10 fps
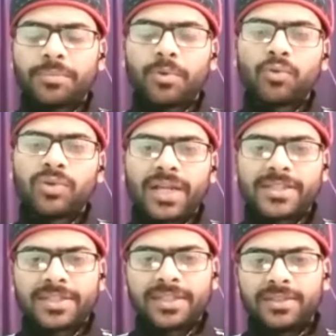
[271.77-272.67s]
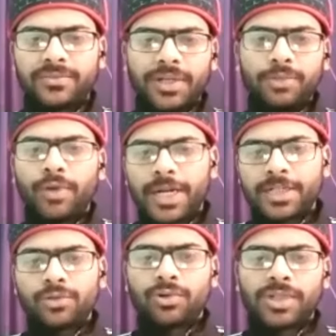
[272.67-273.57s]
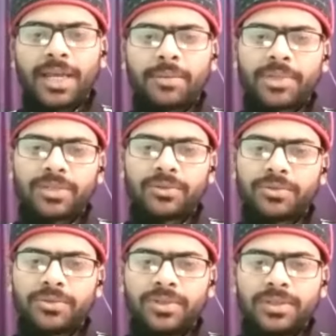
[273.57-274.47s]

what about last year? Were you active on Clapingo?